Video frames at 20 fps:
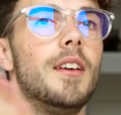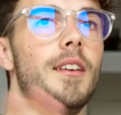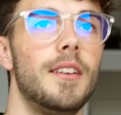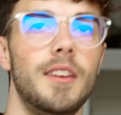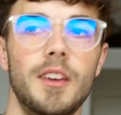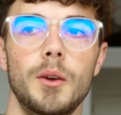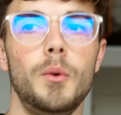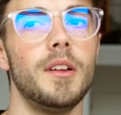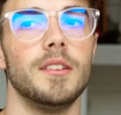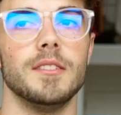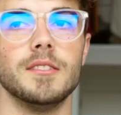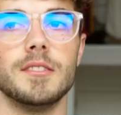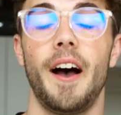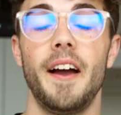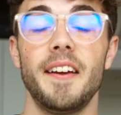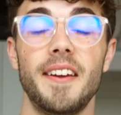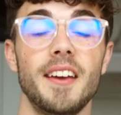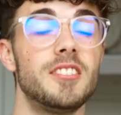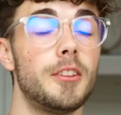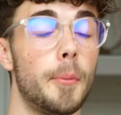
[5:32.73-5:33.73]
He wins. I
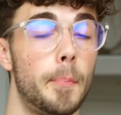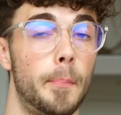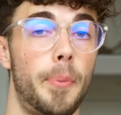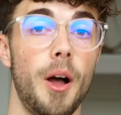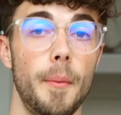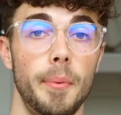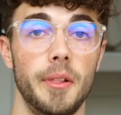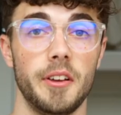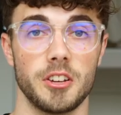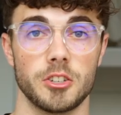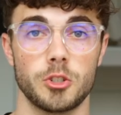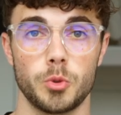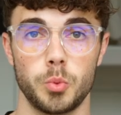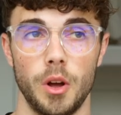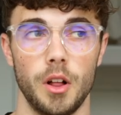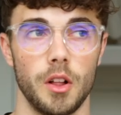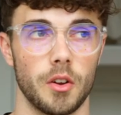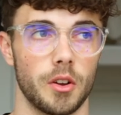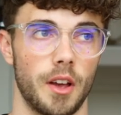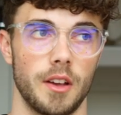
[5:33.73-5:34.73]
guess the public as
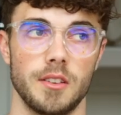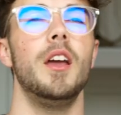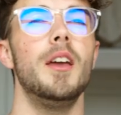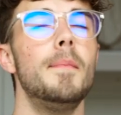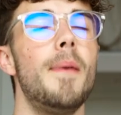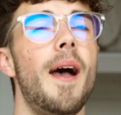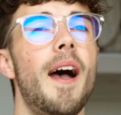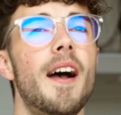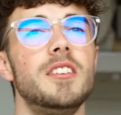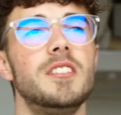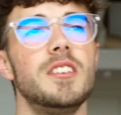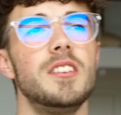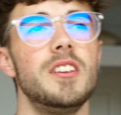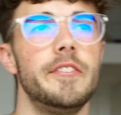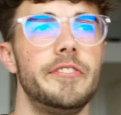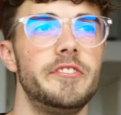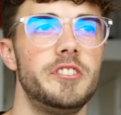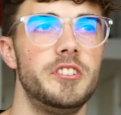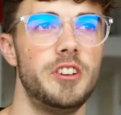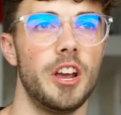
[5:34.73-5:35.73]
well, guys. Imagine
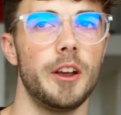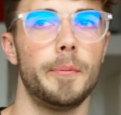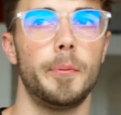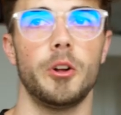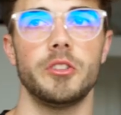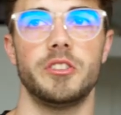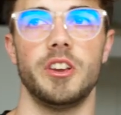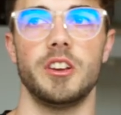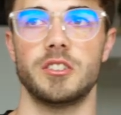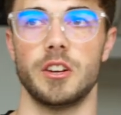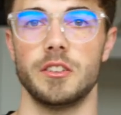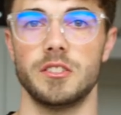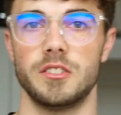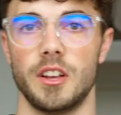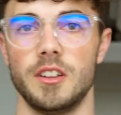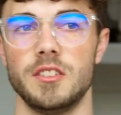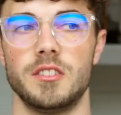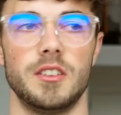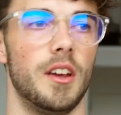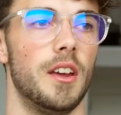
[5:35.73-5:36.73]
if Jake Paul takes on
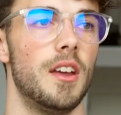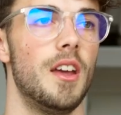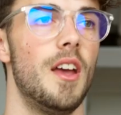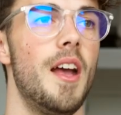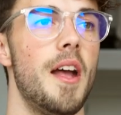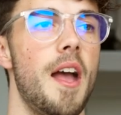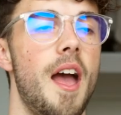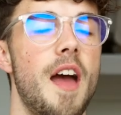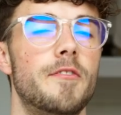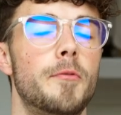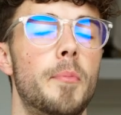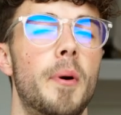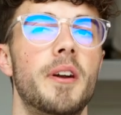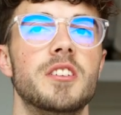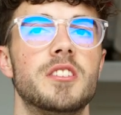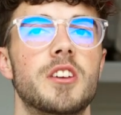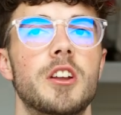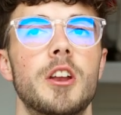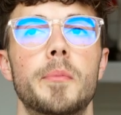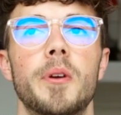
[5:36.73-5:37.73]
Sensei.
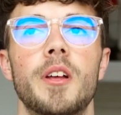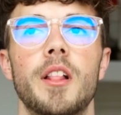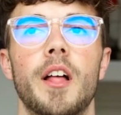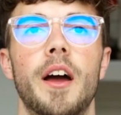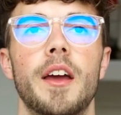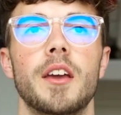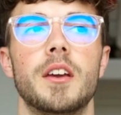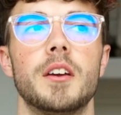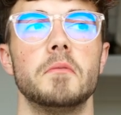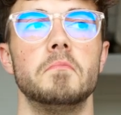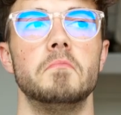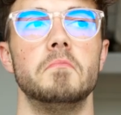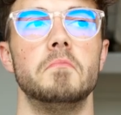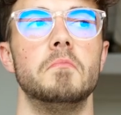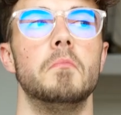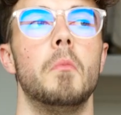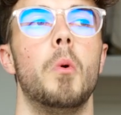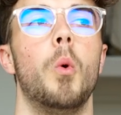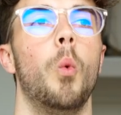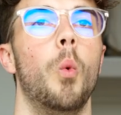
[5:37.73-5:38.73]
Everybody's going to be like,
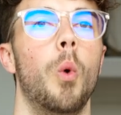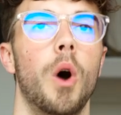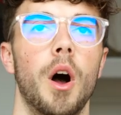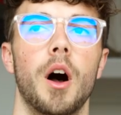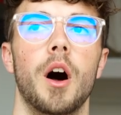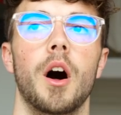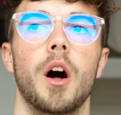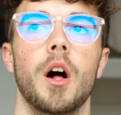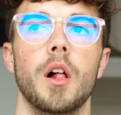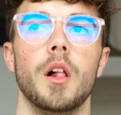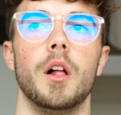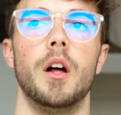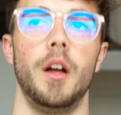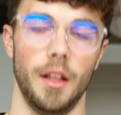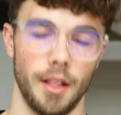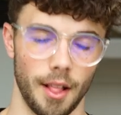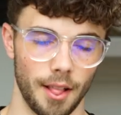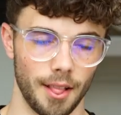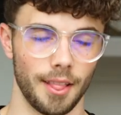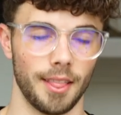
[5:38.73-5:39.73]
well,
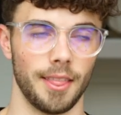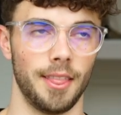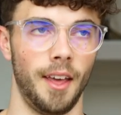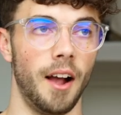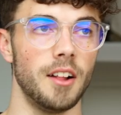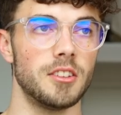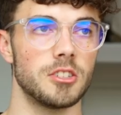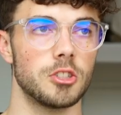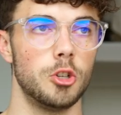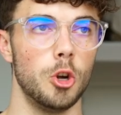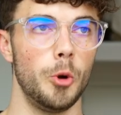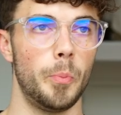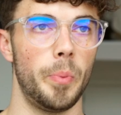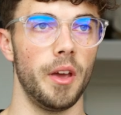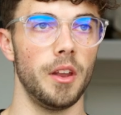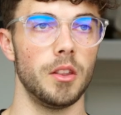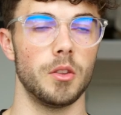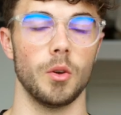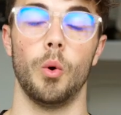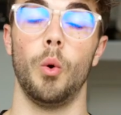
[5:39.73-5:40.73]
that's
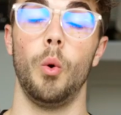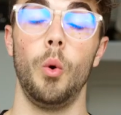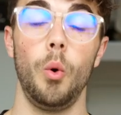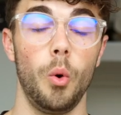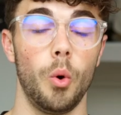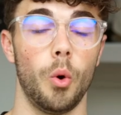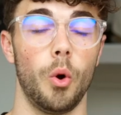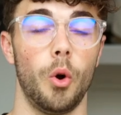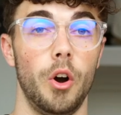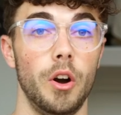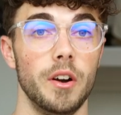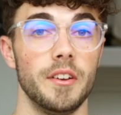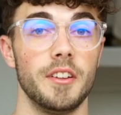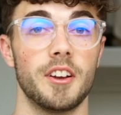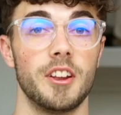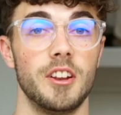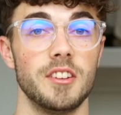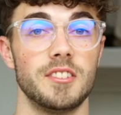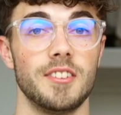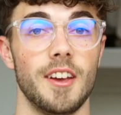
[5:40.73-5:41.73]
stupid. Or they're
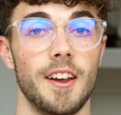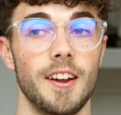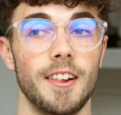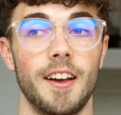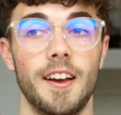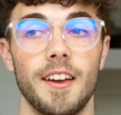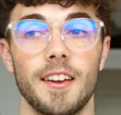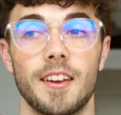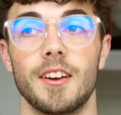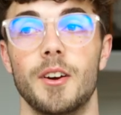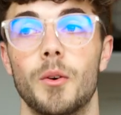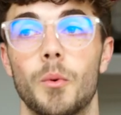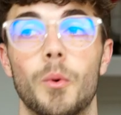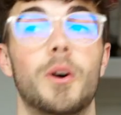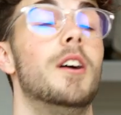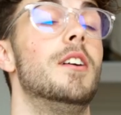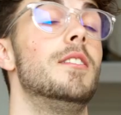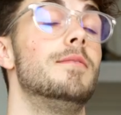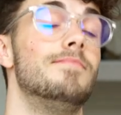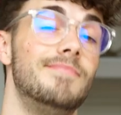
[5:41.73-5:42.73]
going to say like,
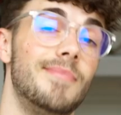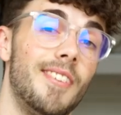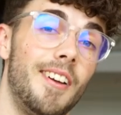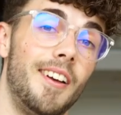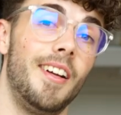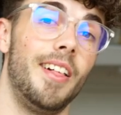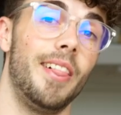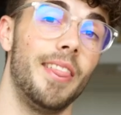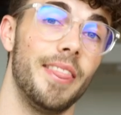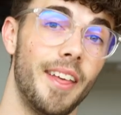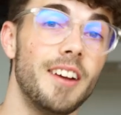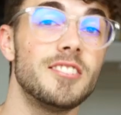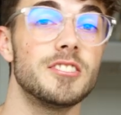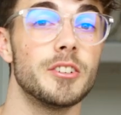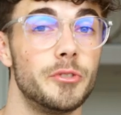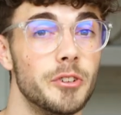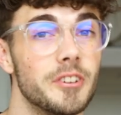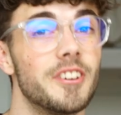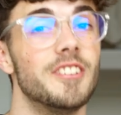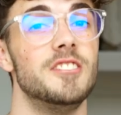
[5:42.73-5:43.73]
well, that's a
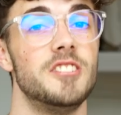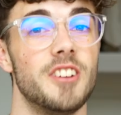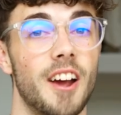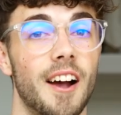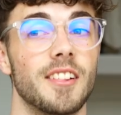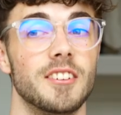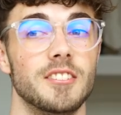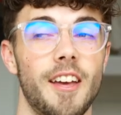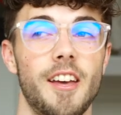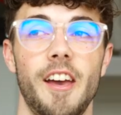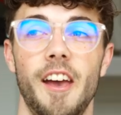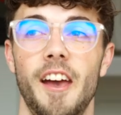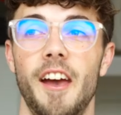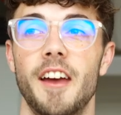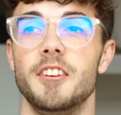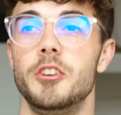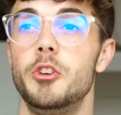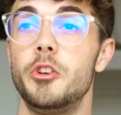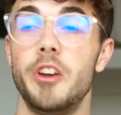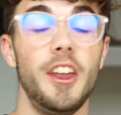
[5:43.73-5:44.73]
freaking challenge.
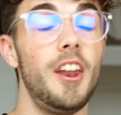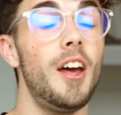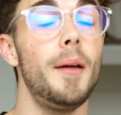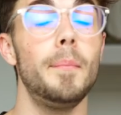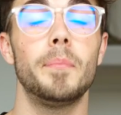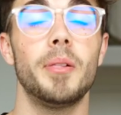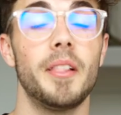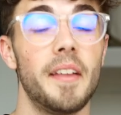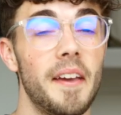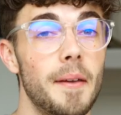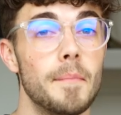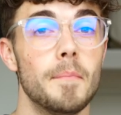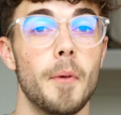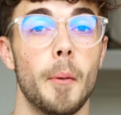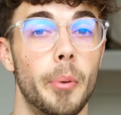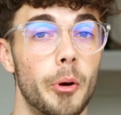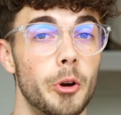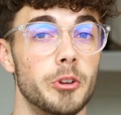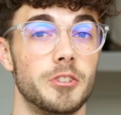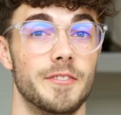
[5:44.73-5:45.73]
And you cannot blame a
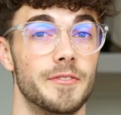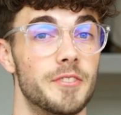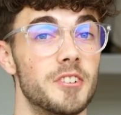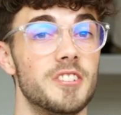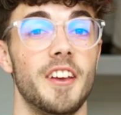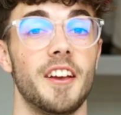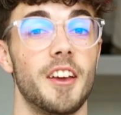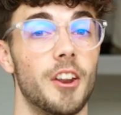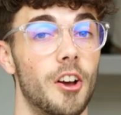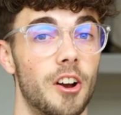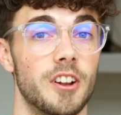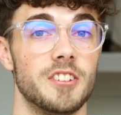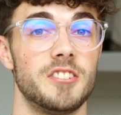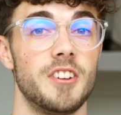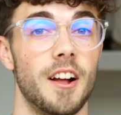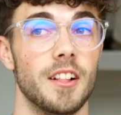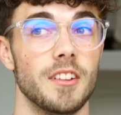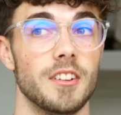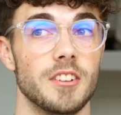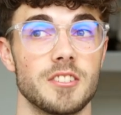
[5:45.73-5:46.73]
person for taking on a
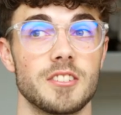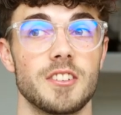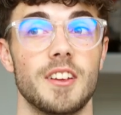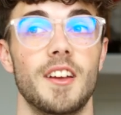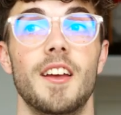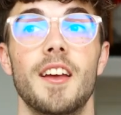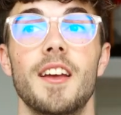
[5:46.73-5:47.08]
challenge.